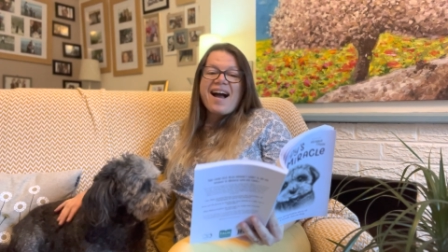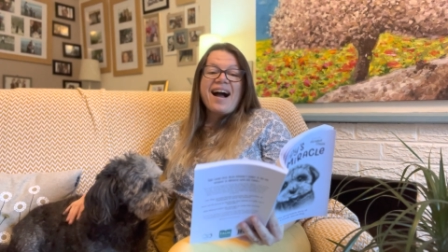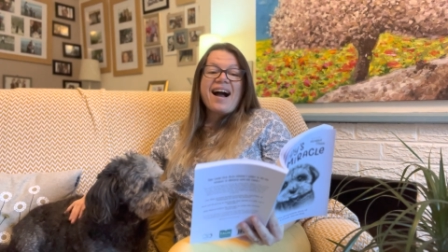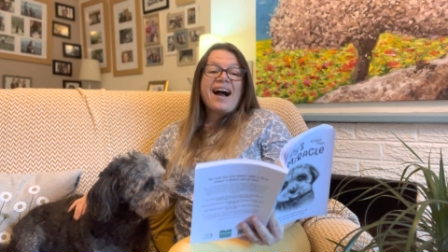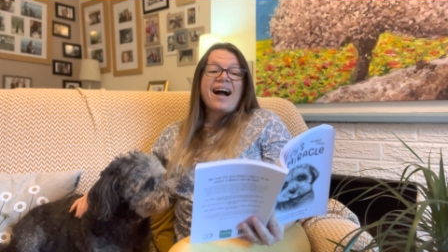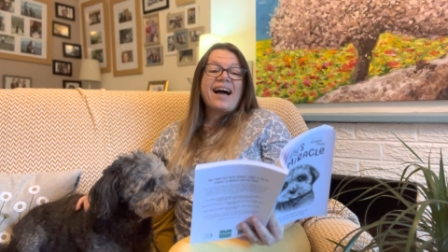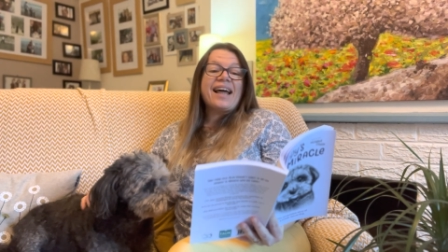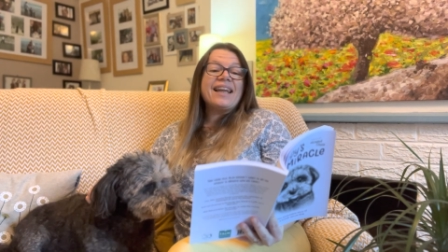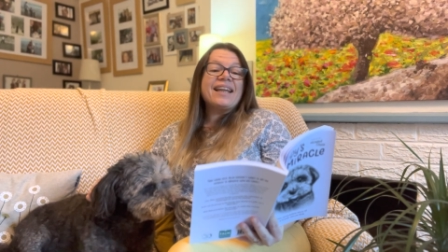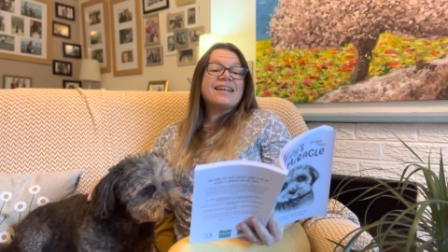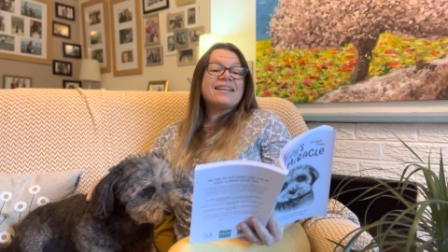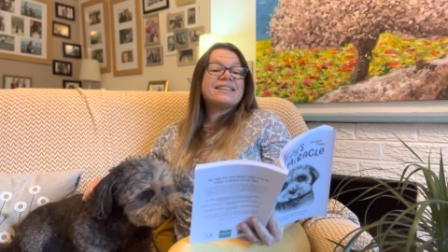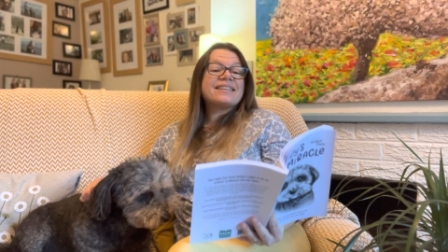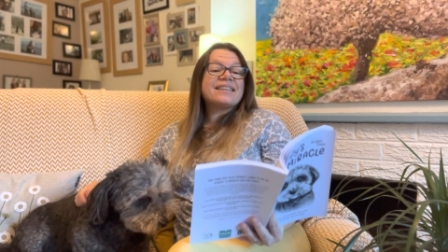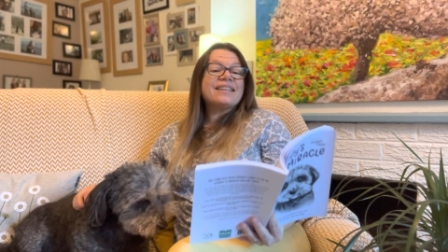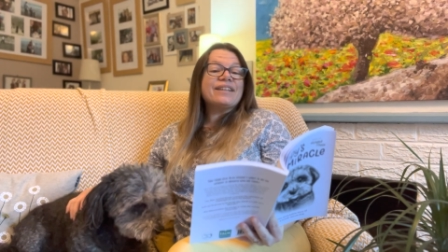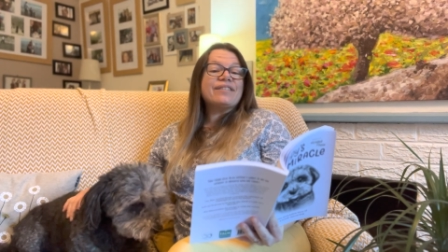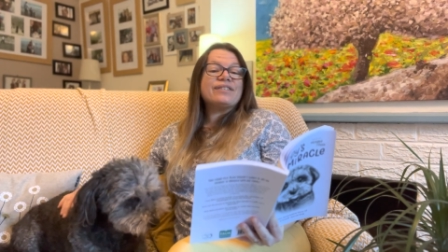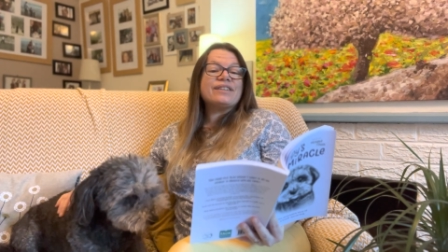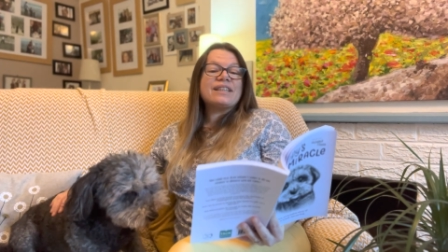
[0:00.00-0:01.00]
Alex
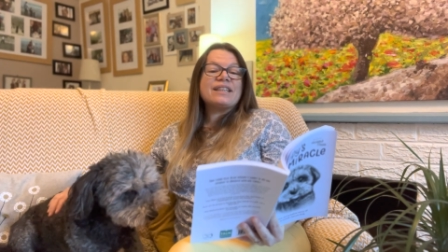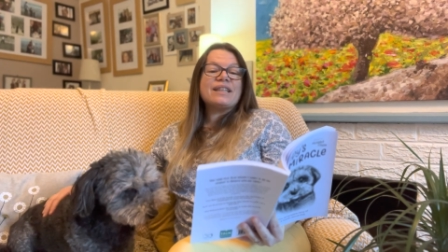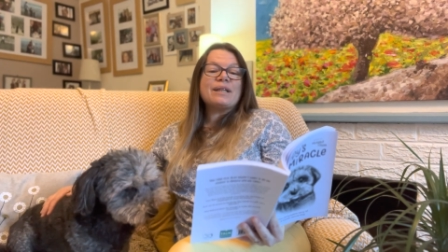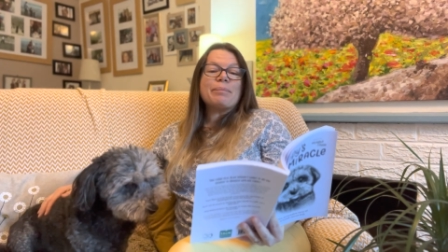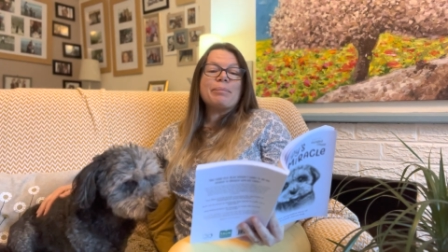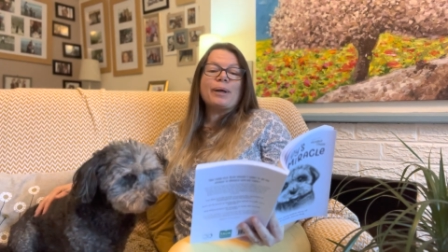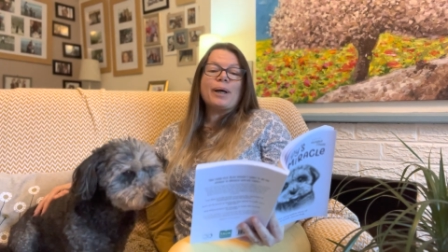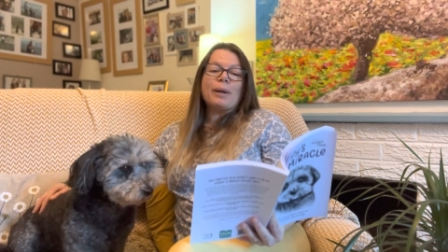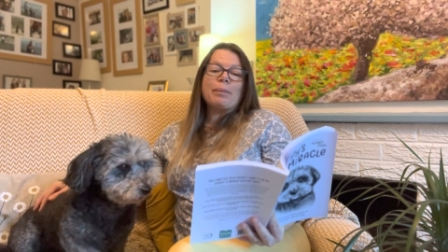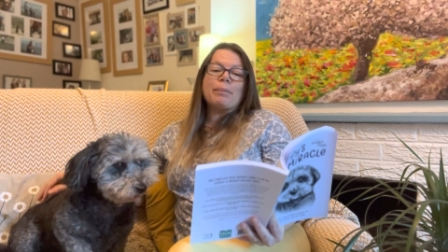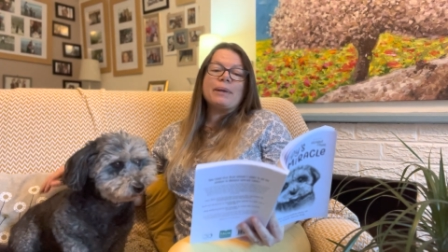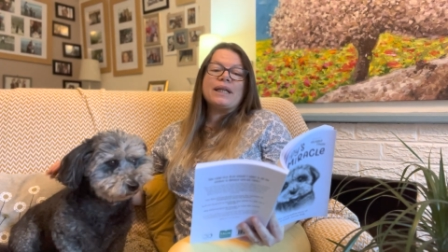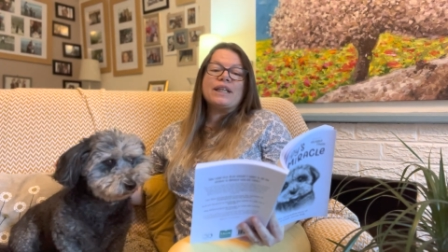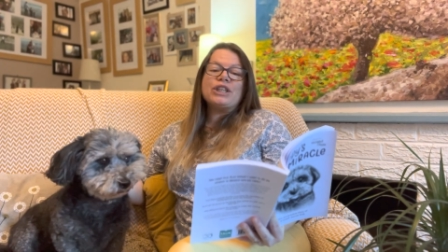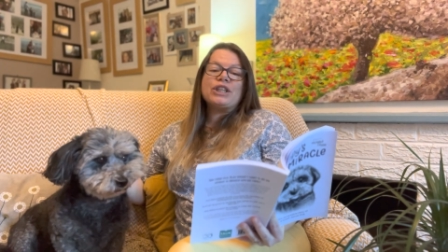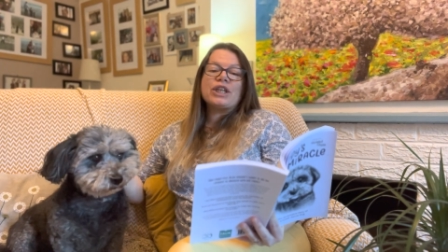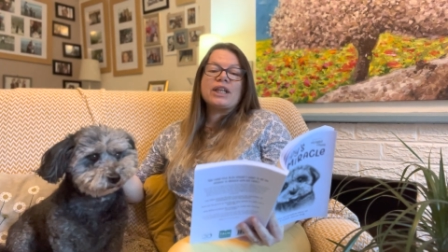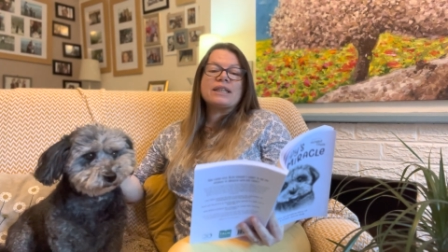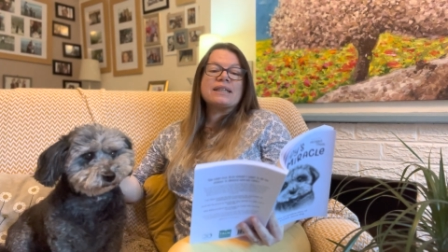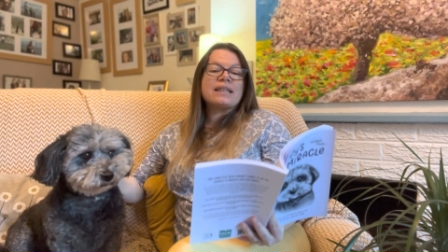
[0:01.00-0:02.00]
lifted the puppy
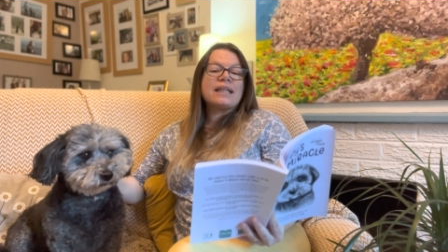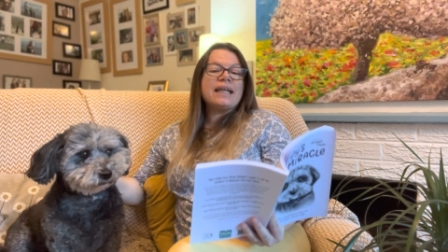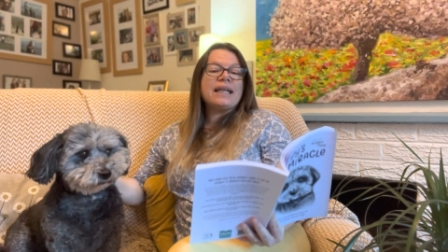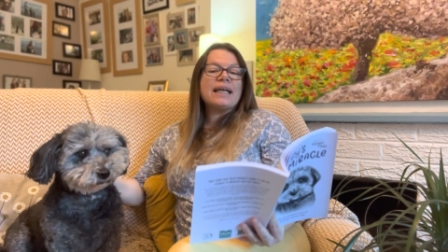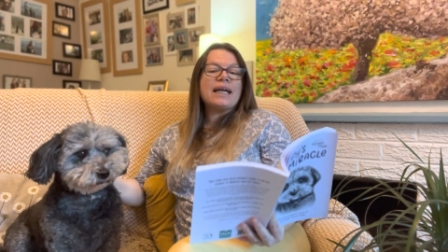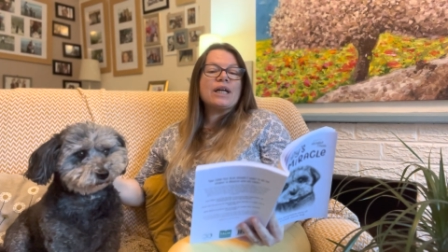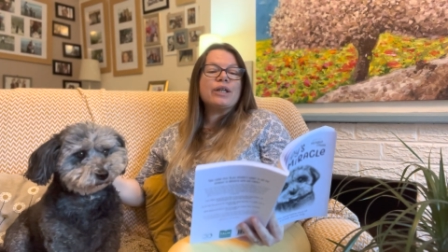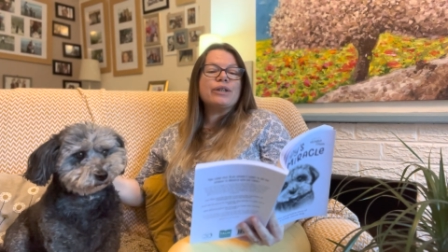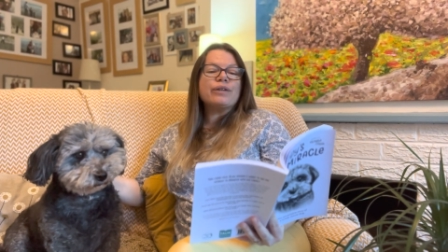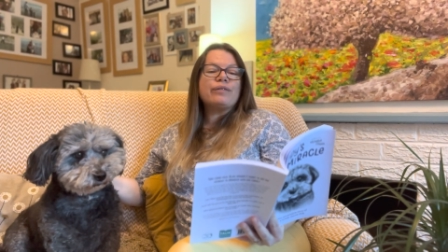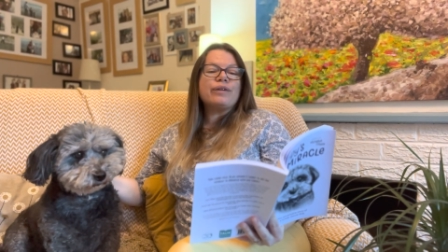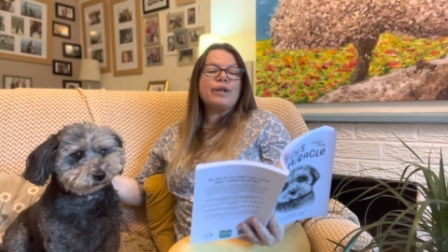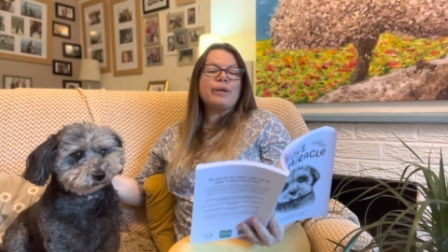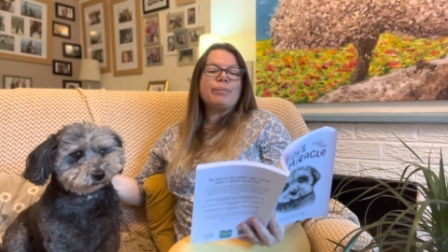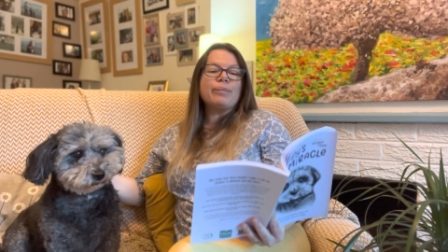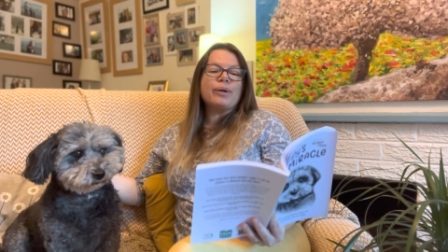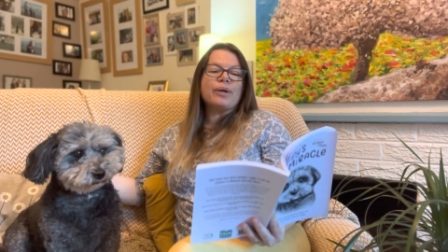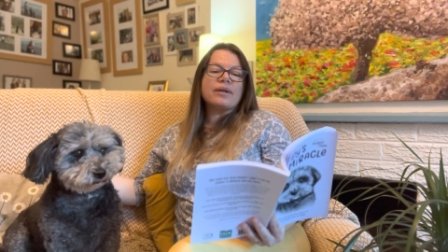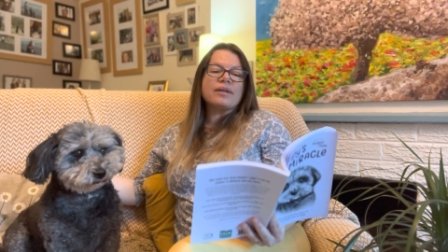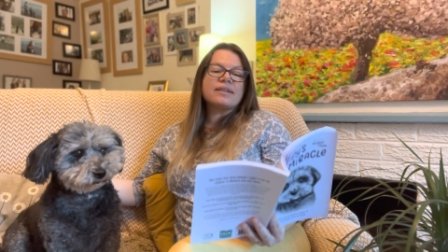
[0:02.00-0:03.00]
gently out of her
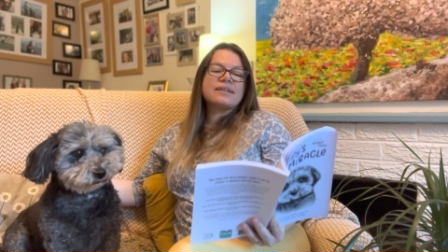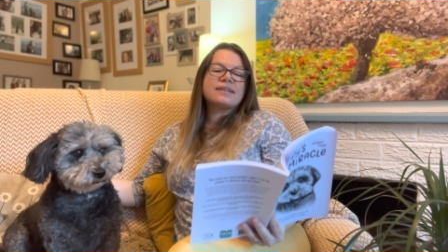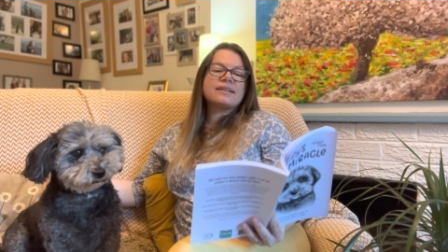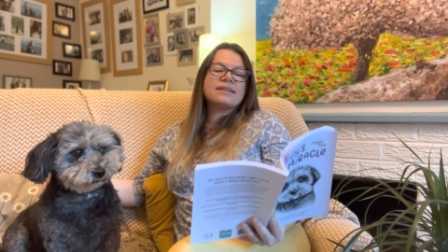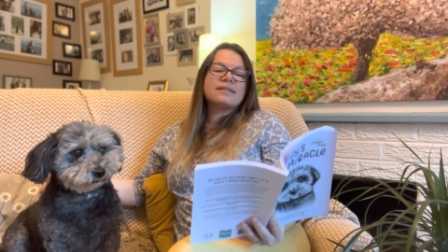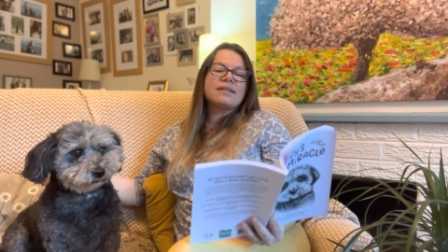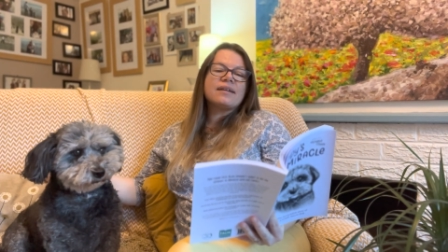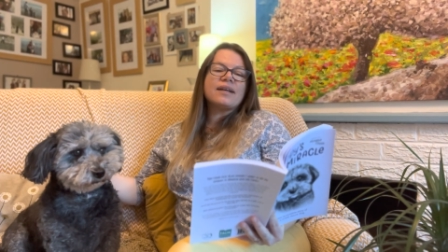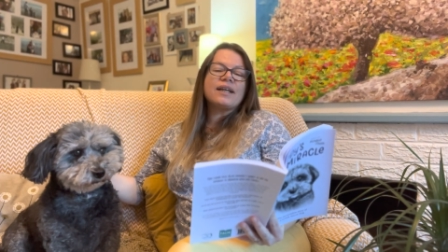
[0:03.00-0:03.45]
box